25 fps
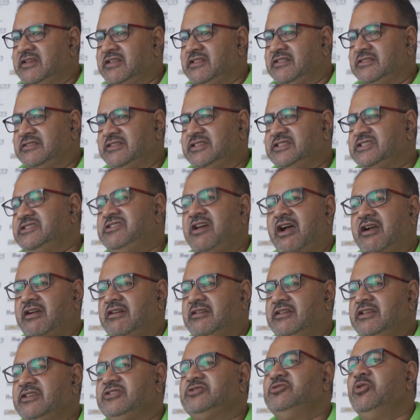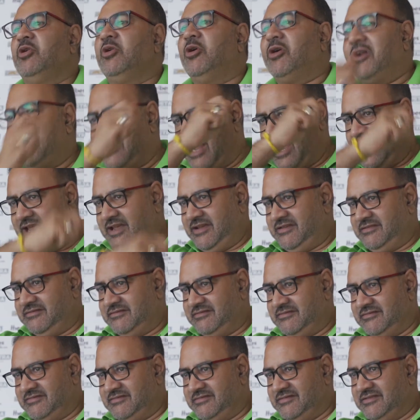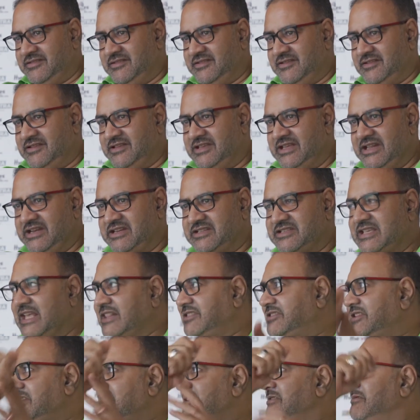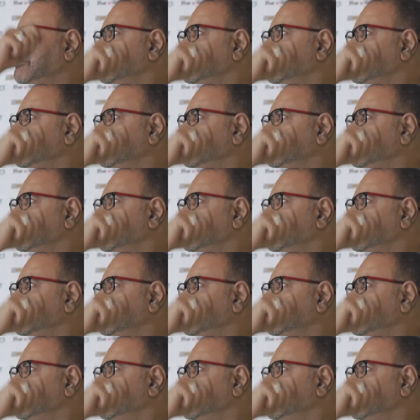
this duck is no longer dying, it is healthy.